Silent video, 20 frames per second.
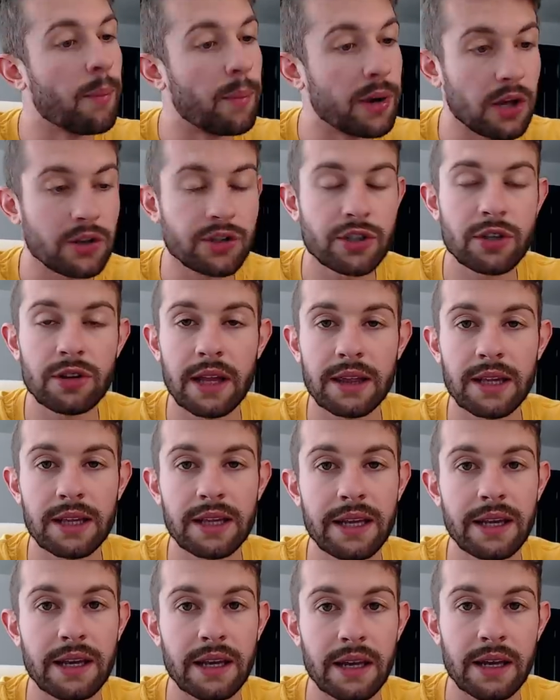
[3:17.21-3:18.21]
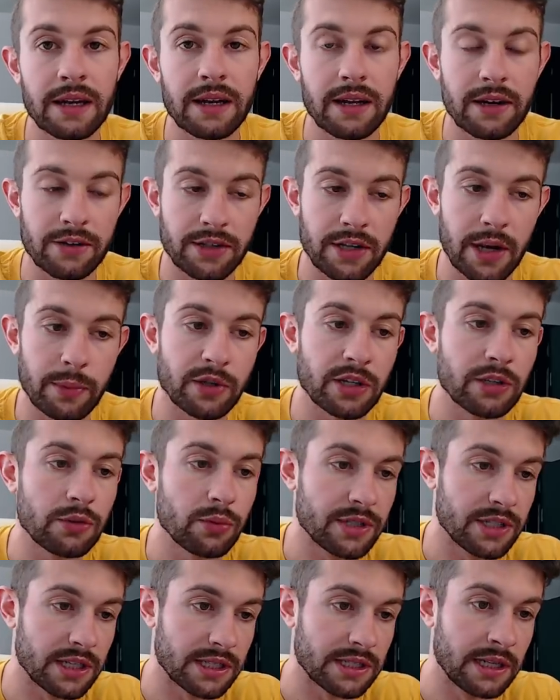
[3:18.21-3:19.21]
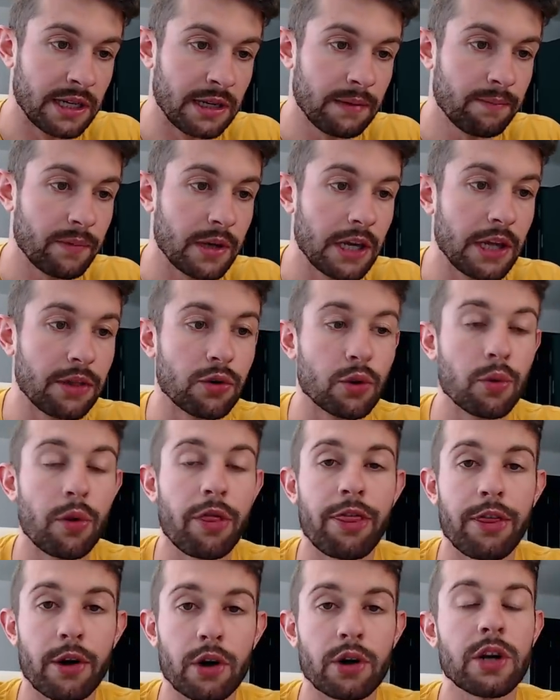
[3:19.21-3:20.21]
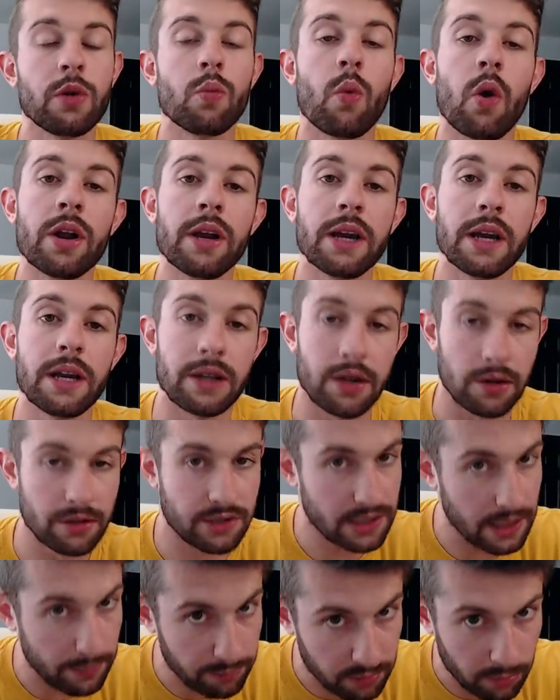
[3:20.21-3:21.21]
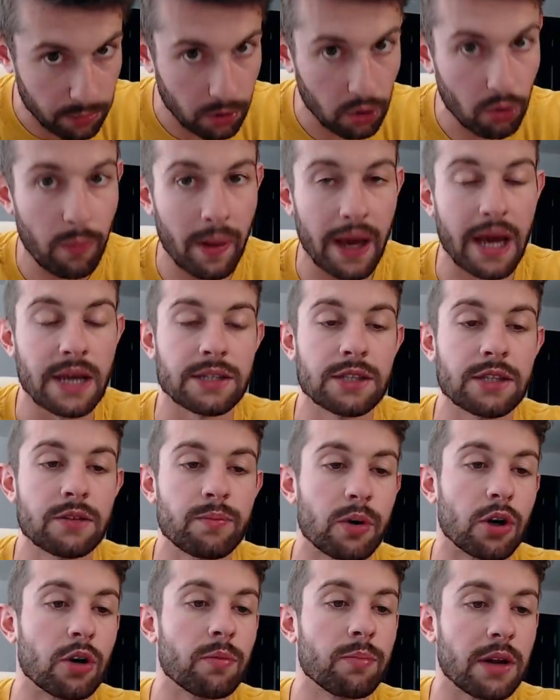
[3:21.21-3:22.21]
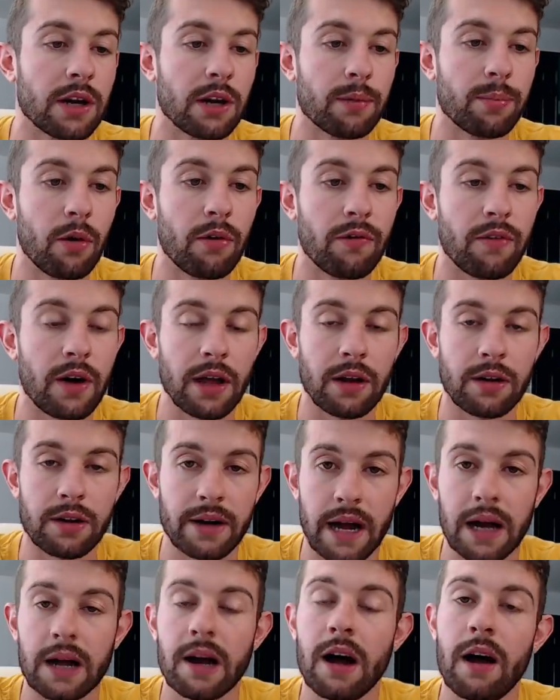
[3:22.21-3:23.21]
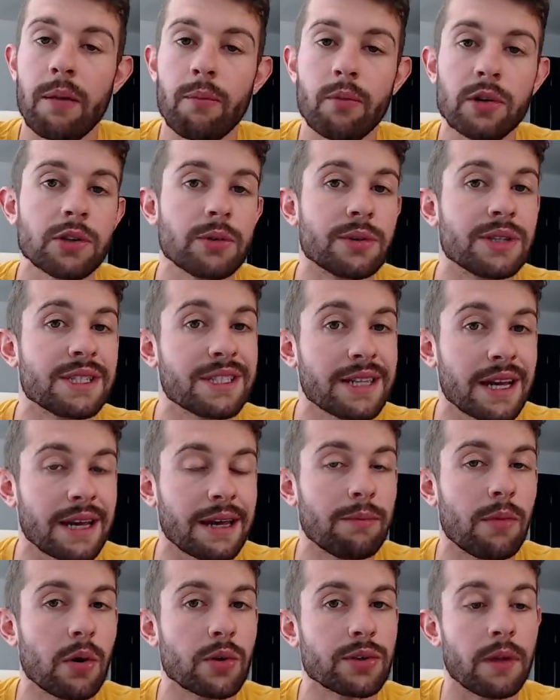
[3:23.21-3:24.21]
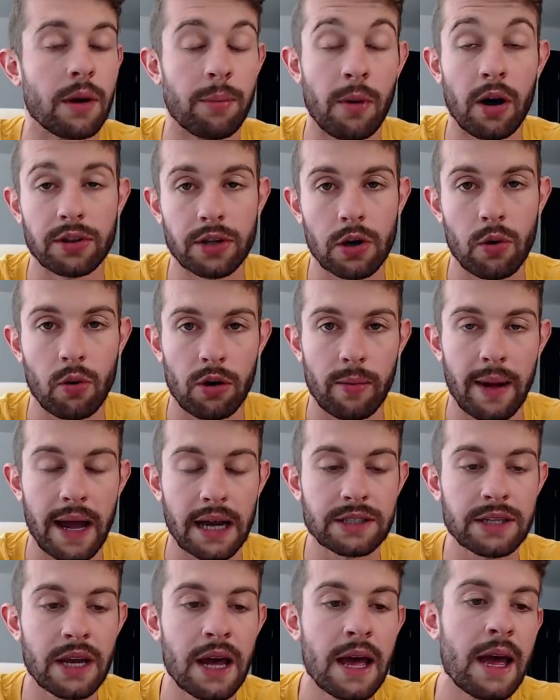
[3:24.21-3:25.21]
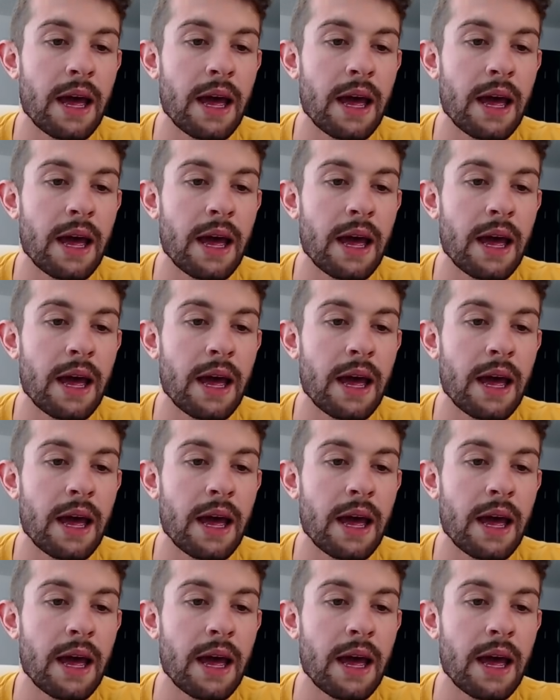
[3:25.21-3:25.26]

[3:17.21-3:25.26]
But he also led the league in interceptions with 16. He threw 31 interceptable passes per Player Profiler.com, which was 2nd most among the quarterbacks.